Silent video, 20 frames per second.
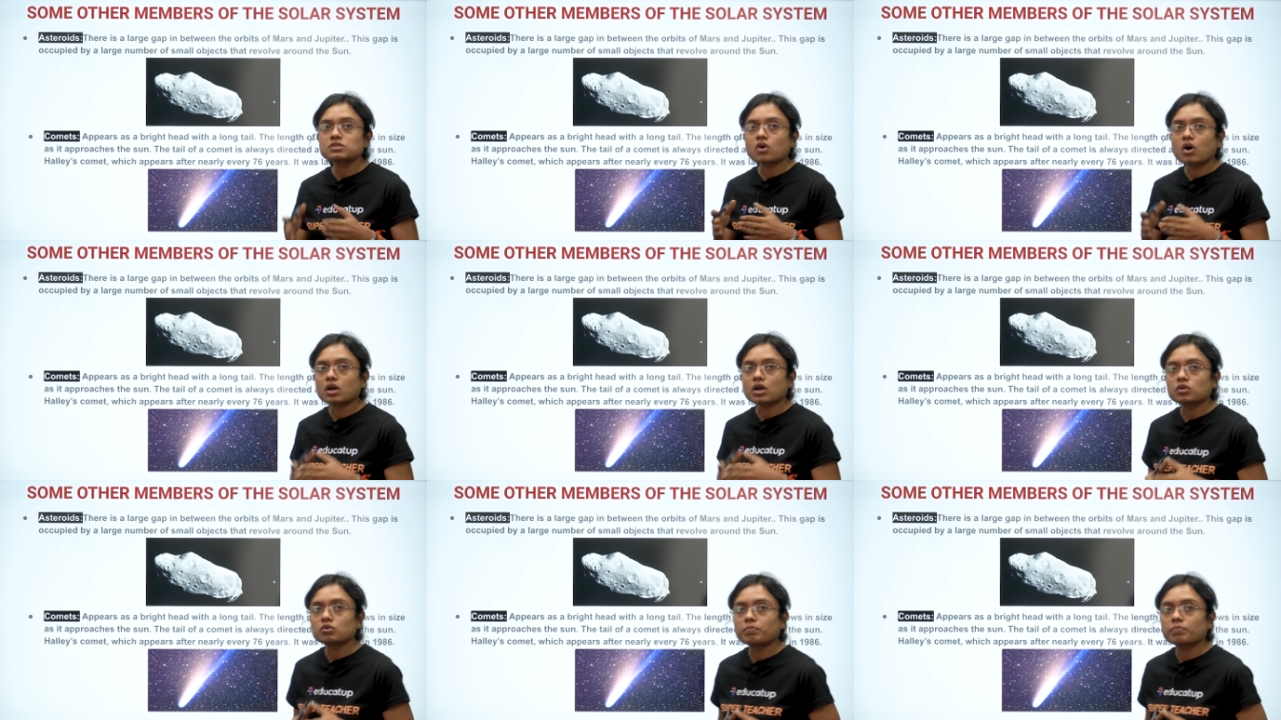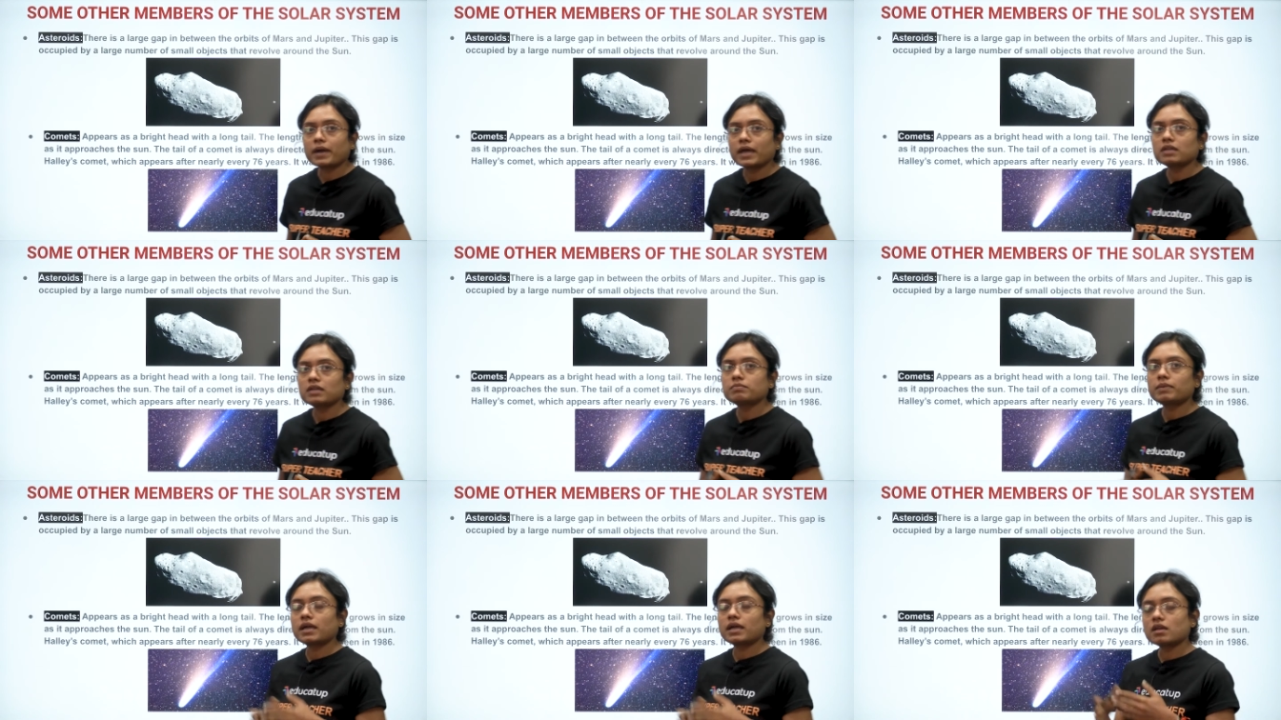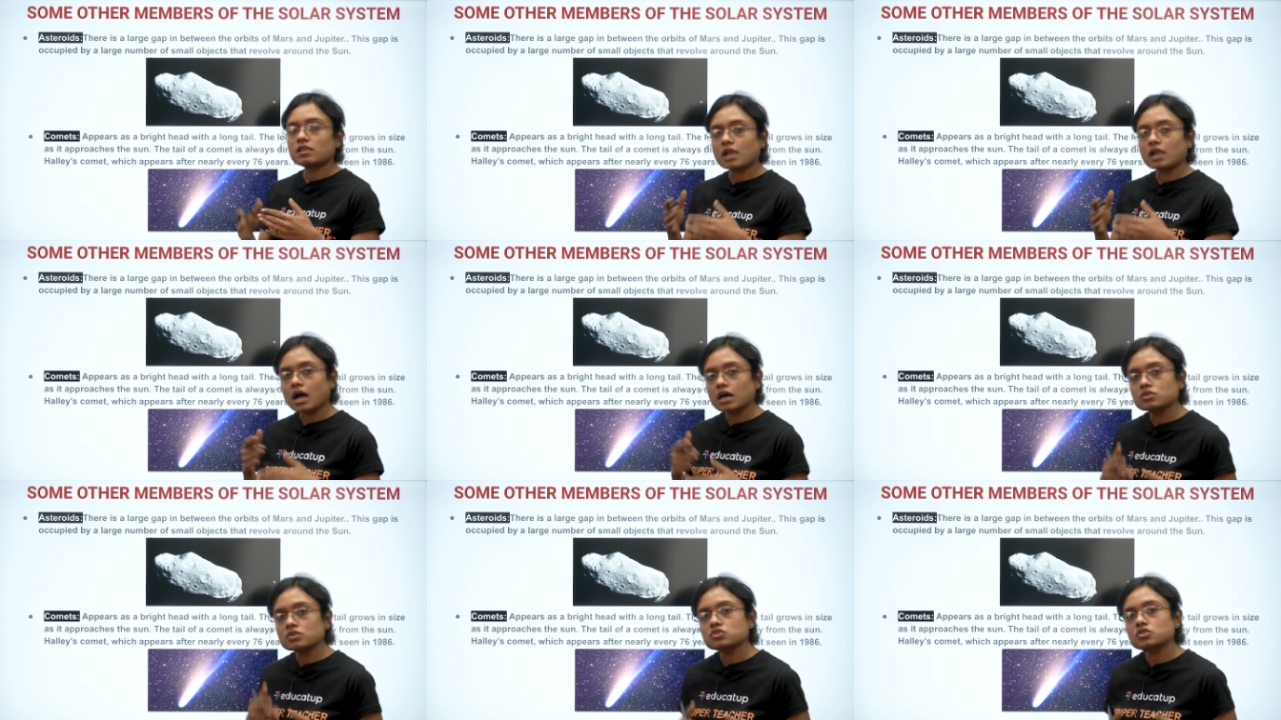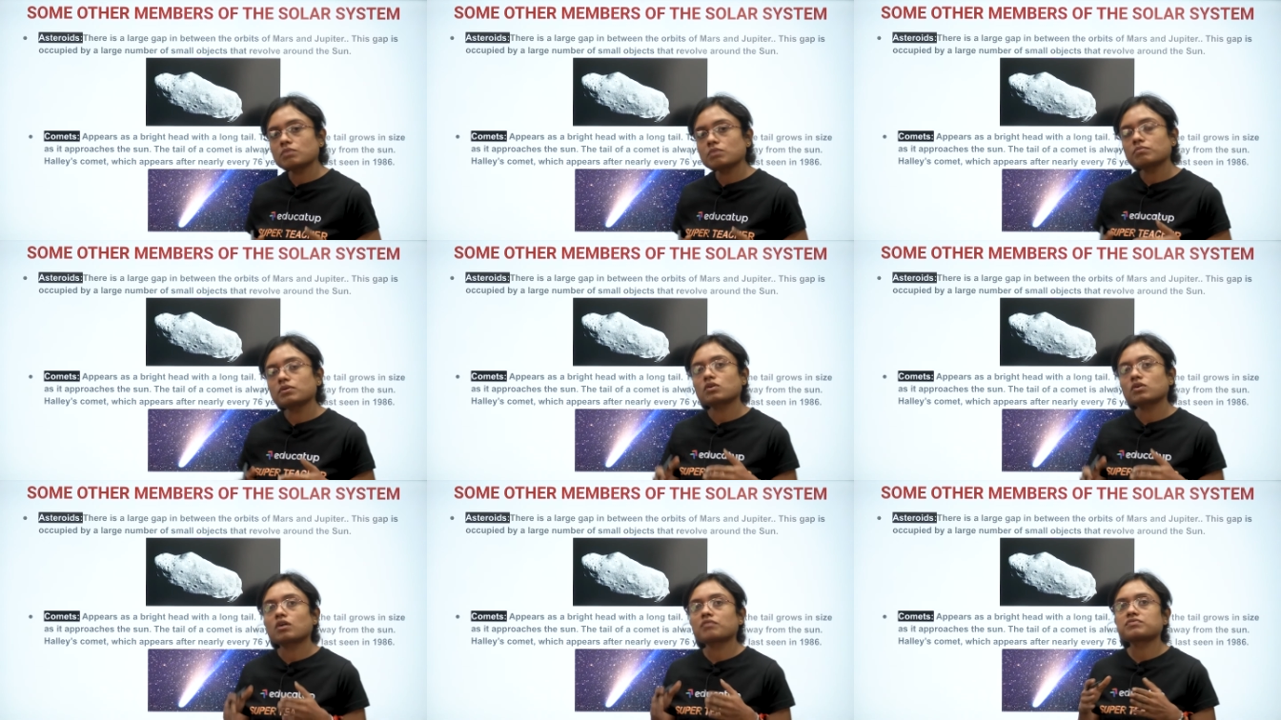occupied by a large
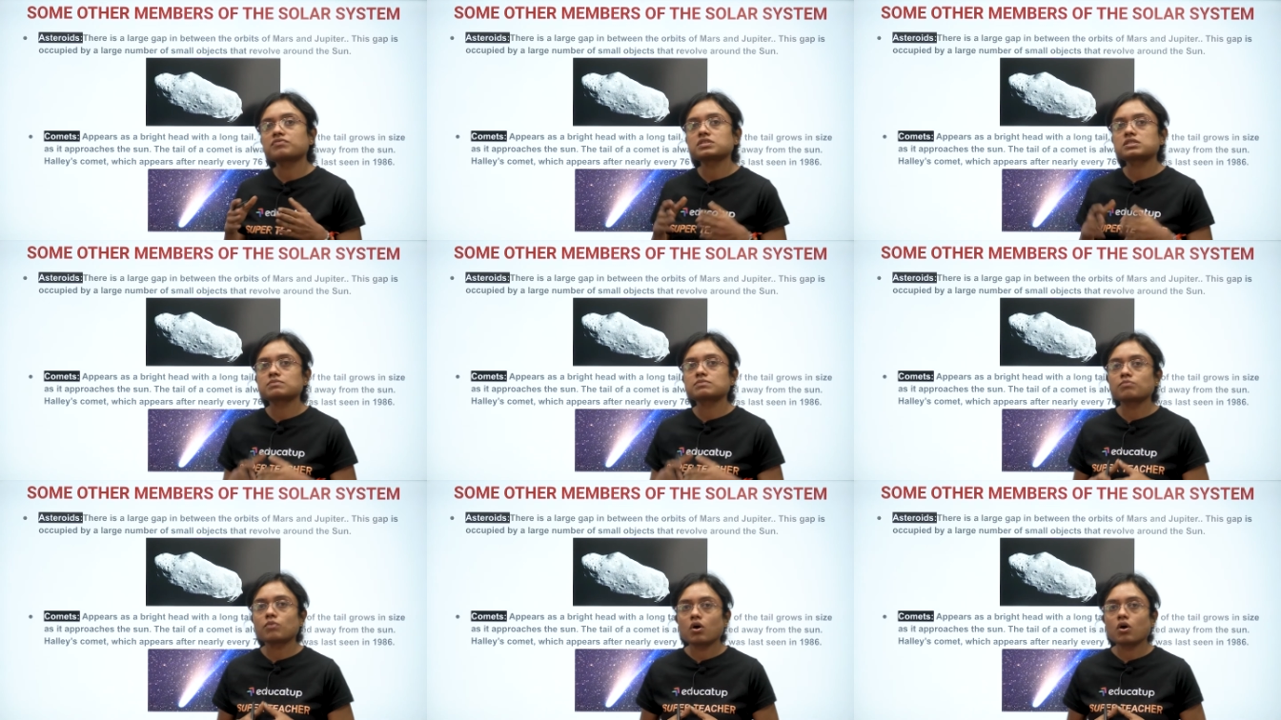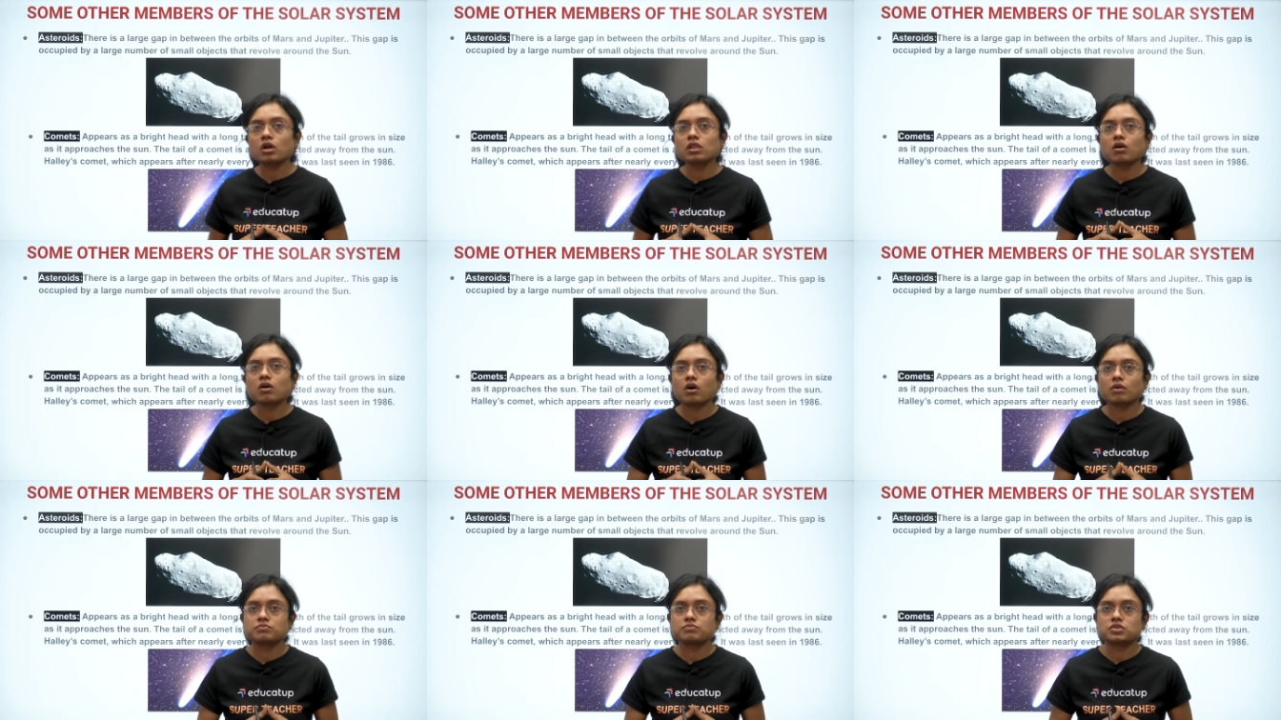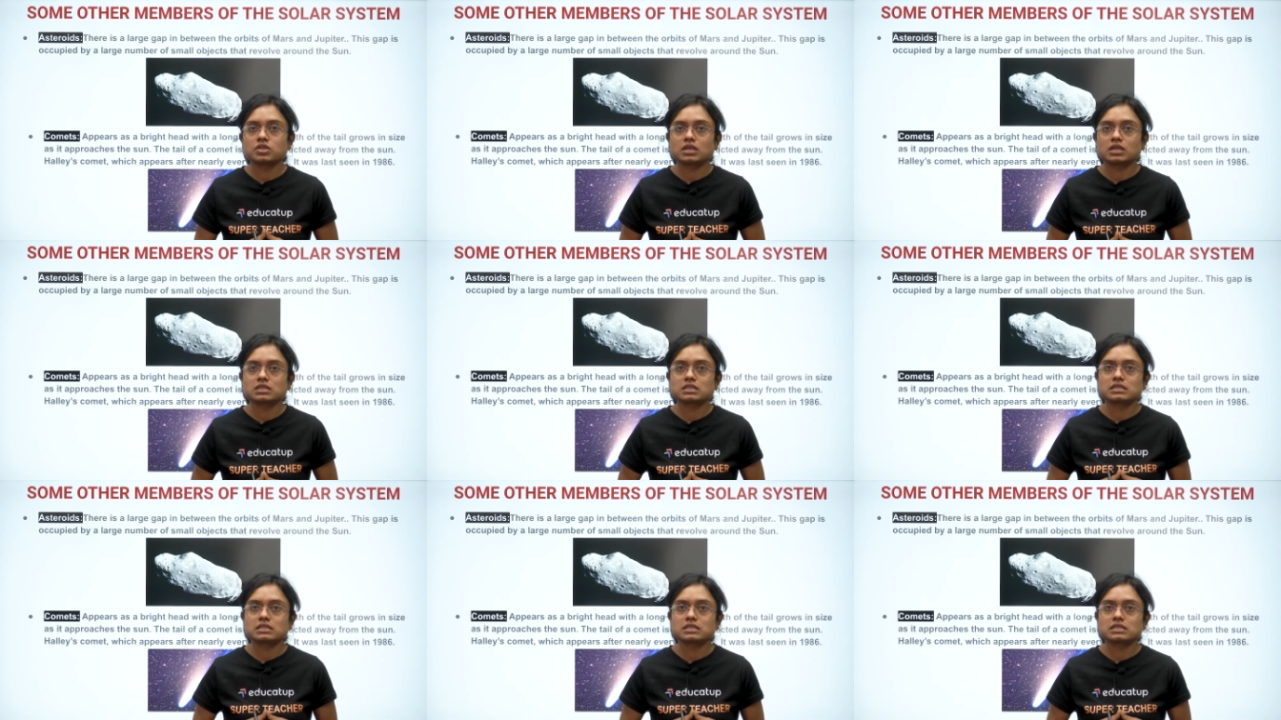number of small objects